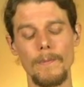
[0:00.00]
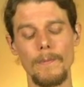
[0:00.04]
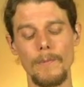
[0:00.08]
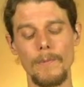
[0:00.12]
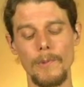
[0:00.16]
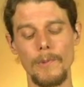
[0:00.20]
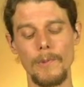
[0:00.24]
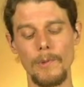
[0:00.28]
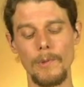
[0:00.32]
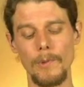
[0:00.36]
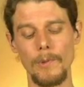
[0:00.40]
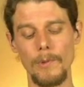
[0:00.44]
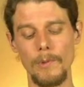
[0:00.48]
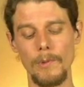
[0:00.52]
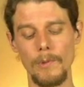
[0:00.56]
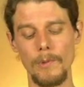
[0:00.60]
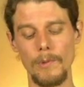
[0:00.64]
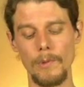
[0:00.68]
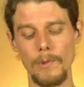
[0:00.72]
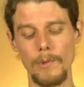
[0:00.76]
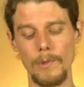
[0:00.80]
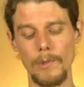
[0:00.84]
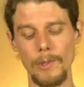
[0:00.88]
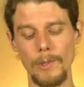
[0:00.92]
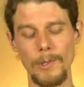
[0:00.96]
to
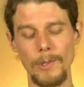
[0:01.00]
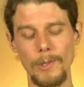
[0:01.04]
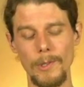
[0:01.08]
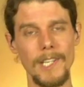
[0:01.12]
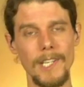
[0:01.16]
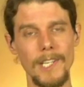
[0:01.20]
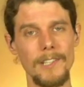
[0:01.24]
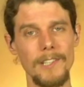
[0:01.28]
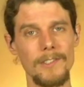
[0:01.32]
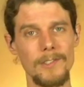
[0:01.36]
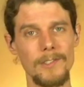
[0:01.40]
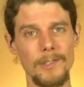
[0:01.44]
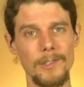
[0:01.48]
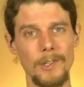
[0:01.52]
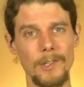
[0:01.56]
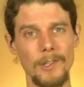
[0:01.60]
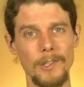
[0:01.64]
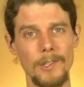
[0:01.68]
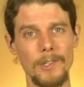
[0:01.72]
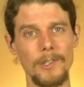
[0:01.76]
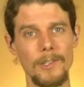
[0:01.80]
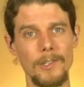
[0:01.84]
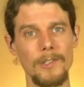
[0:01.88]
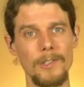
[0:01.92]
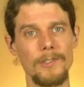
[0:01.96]
create
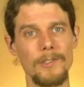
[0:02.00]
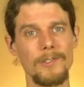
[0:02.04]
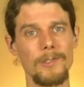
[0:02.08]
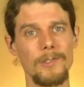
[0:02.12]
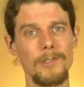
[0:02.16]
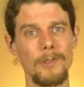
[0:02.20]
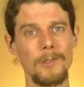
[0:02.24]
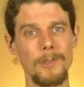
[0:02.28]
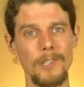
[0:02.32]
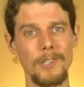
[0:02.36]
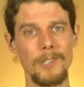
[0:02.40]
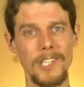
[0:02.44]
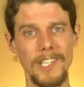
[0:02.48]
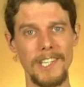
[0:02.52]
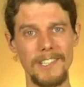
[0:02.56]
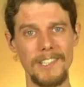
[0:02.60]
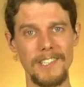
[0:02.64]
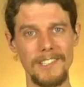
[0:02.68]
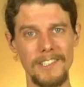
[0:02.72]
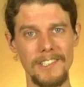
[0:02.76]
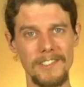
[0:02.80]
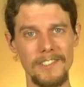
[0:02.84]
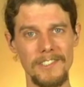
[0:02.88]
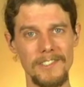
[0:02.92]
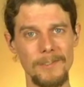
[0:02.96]
circles, to create
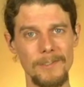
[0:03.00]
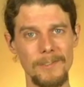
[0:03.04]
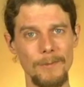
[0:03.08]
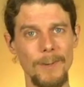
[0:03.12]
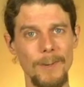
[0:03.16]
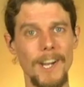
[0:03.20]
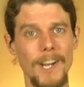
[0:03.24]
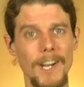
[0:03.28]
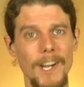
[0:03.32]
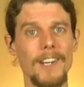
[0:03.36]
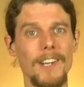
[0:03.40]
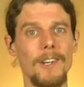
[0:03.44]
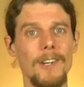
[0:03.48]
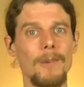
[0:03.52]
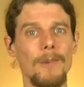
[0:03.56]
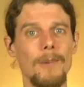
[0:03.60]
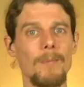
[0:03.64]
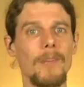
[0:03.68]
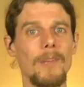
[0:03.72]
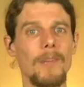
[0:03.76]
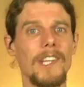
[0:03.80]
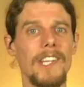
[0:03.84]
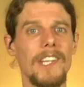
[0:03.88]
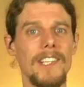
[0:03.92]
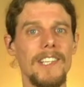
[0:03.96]
this
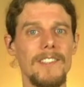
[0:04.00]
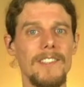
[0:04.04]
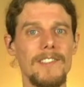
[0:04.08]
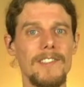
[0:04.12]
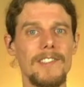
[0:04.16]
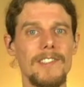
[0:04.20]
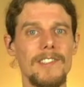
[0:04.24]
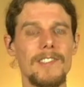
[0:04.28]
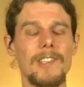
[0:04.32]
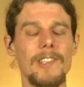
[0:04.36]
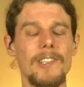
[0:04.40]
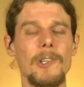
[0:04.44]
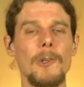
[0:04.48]
fireplace